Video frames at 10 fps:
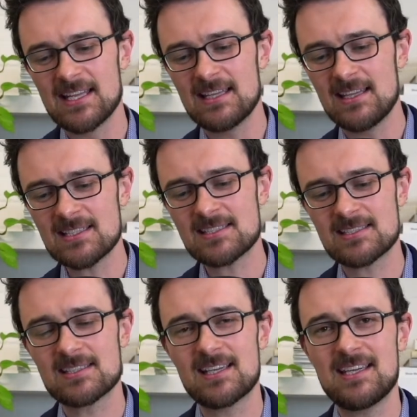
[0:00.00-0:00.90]

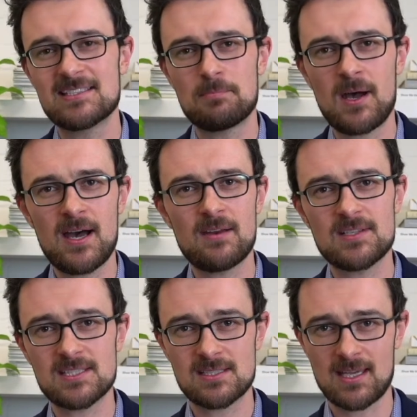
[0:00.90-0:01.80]
This is a part of
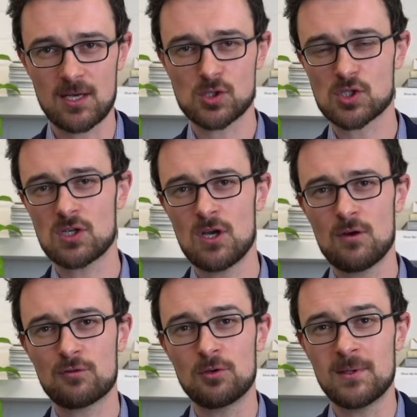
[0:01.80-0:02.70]
a sketch
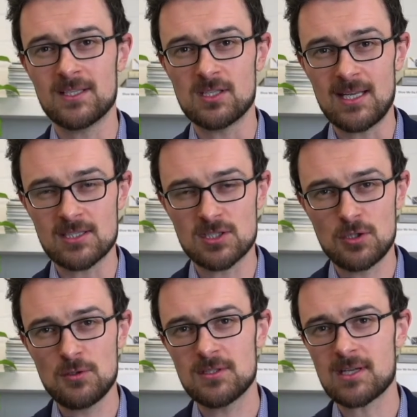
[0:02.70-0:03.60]
from a
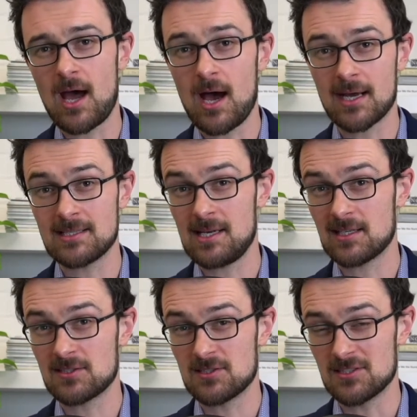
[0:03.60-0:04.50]
student
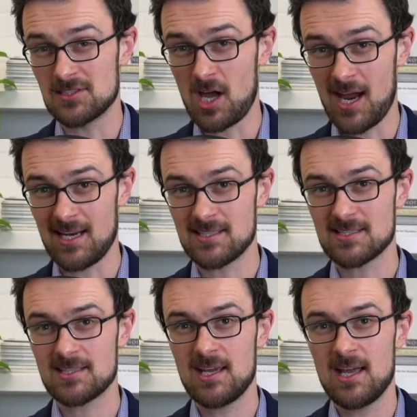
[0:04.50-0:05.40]
architect's
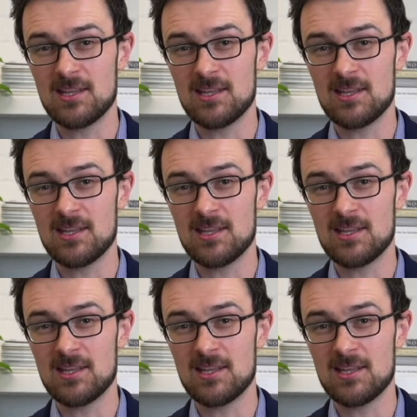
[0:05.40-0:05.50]
designs